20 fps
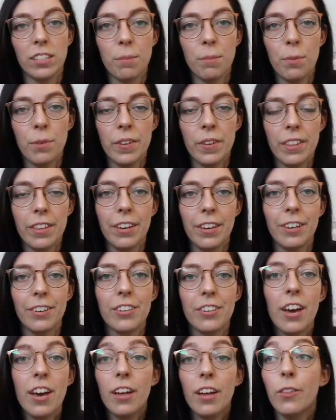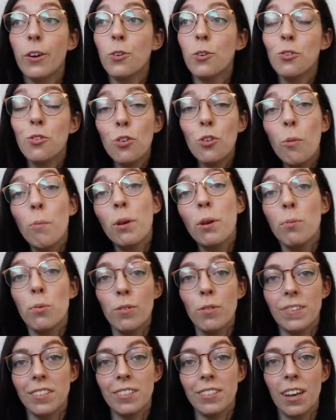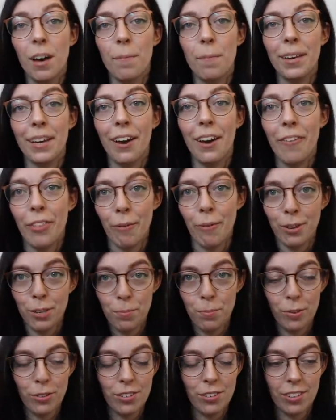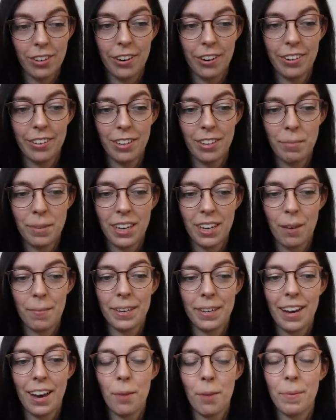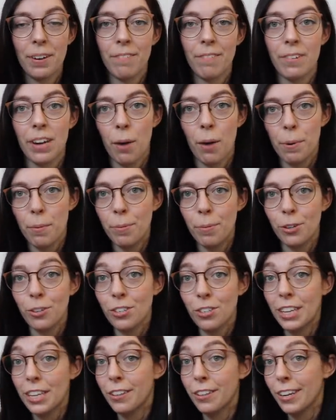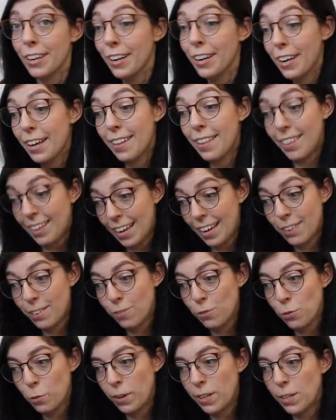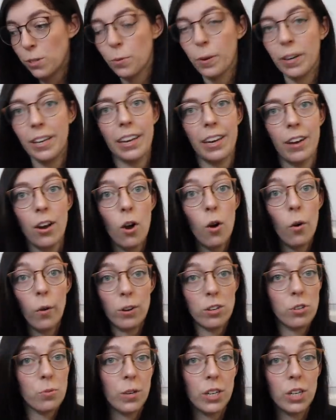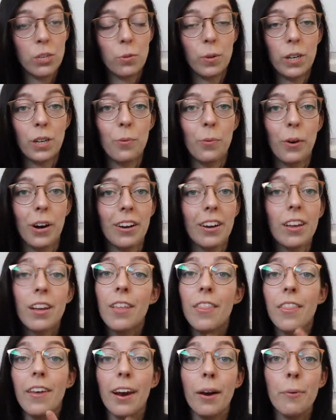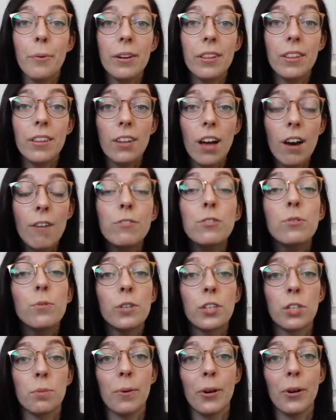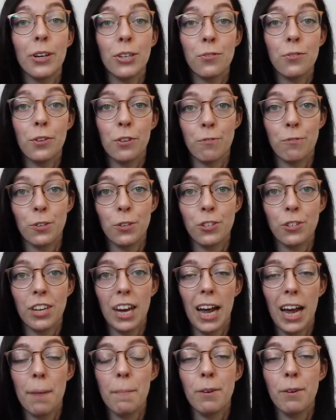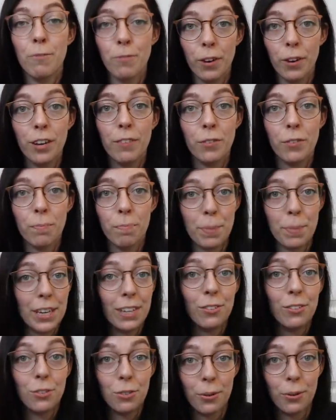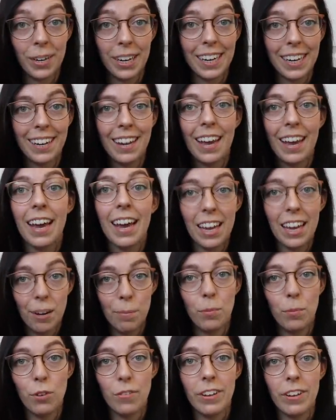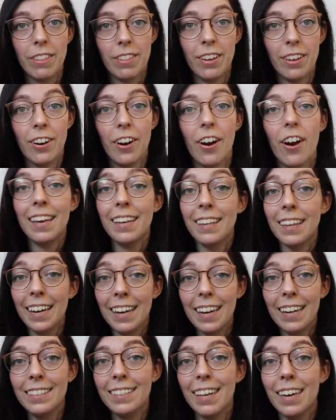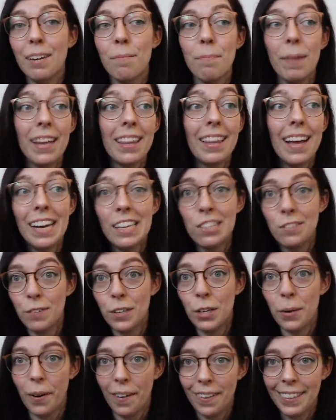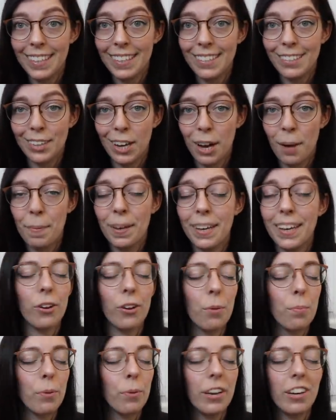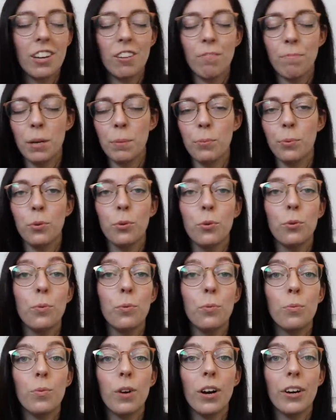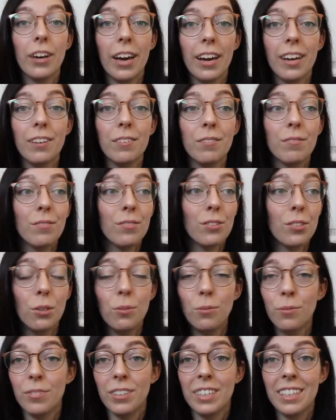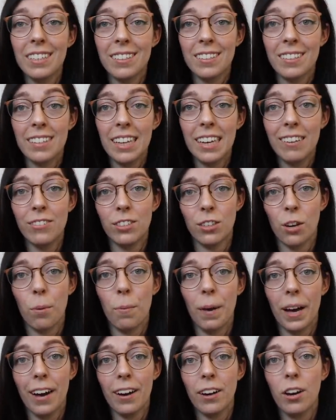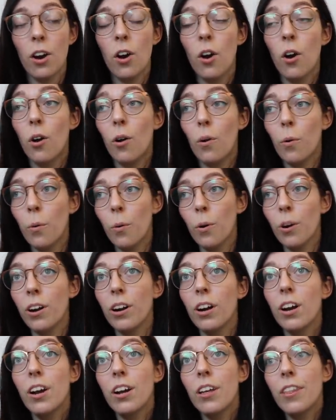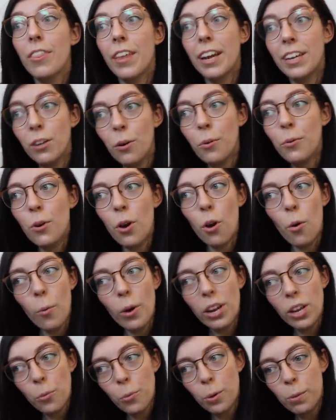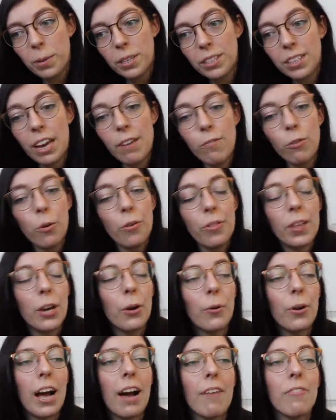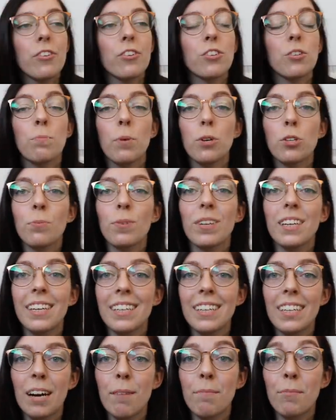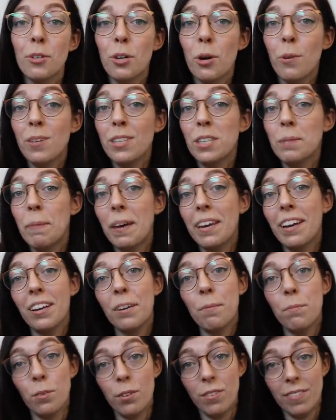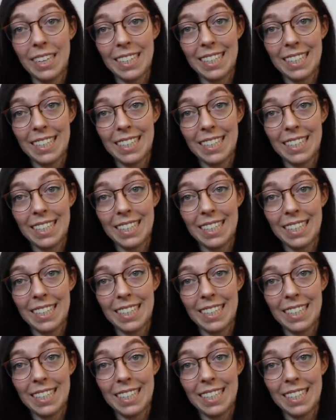the movie theaters. There are so many movies coming out that were supposed to currently be coming out, but have now been pushed to either the end of 2020 or 2021 that I would love to experience for the first time in front of a big screen in a movie theater. And like I said in my last video on this topic, there are plenty of people who, again, don't think it's safe to go back, or they don't know when it will be safe, or they don't have the disposable income to go and spend on a movie